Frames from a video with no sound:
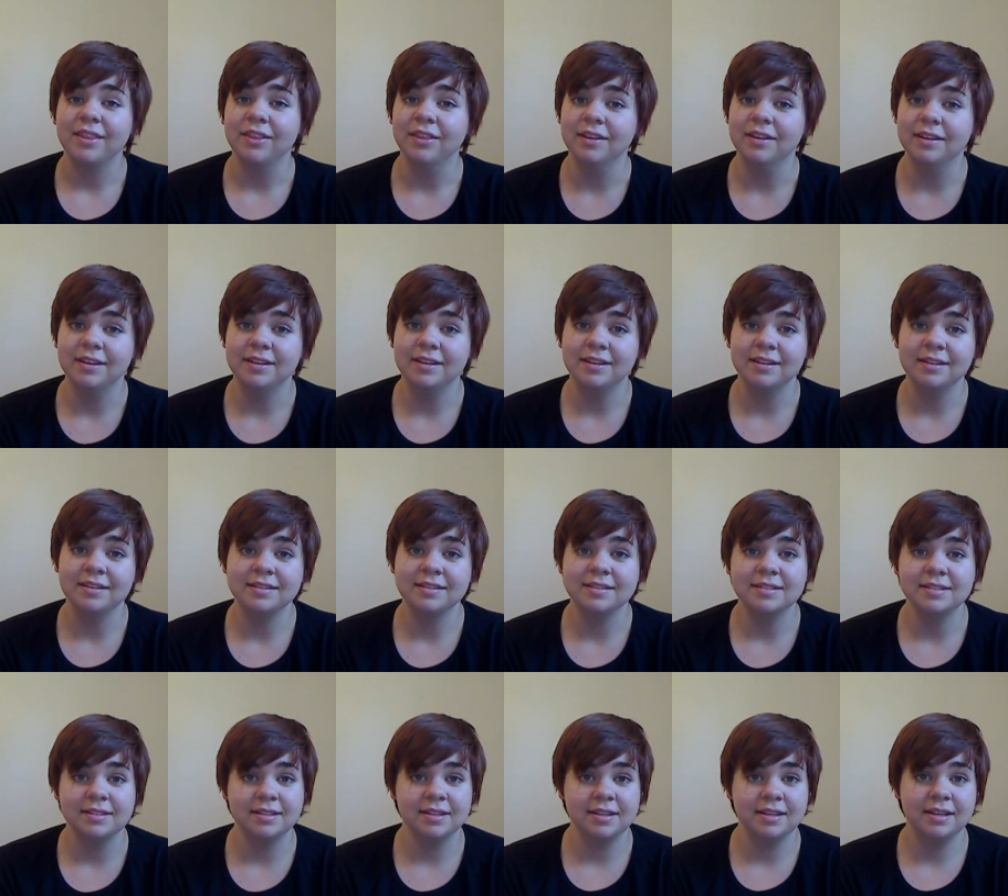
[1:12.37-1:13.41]
things
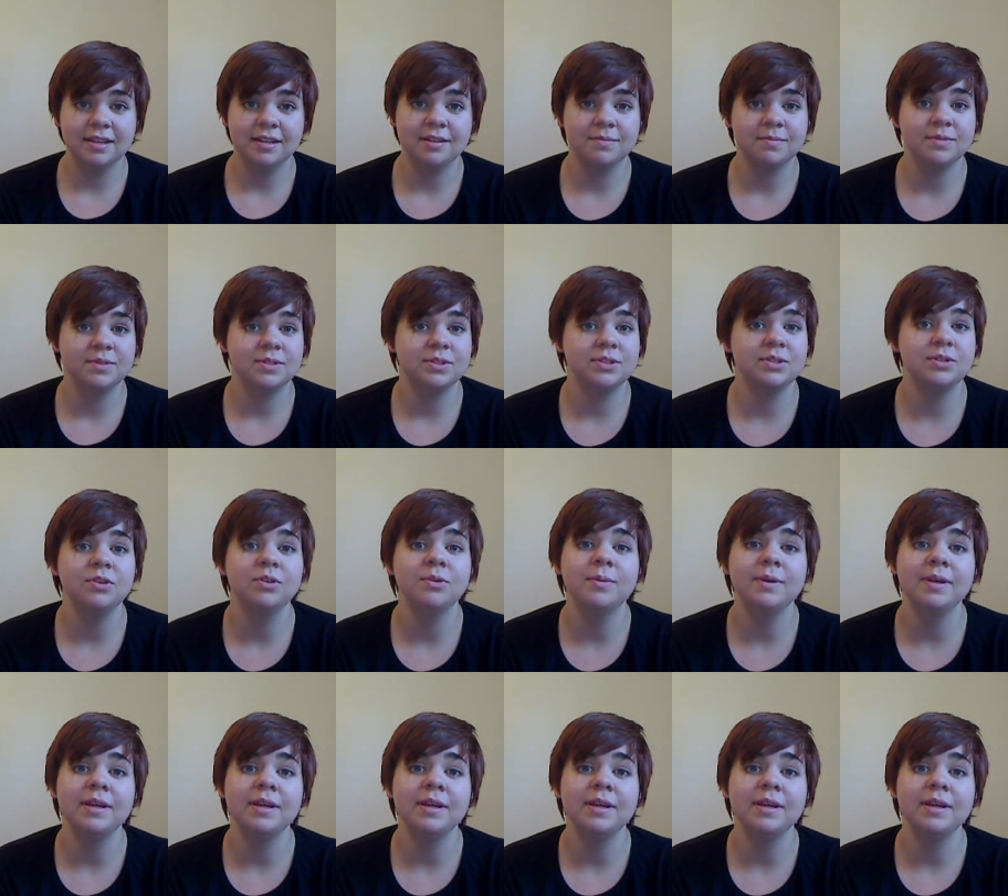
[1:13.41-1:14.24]
seem to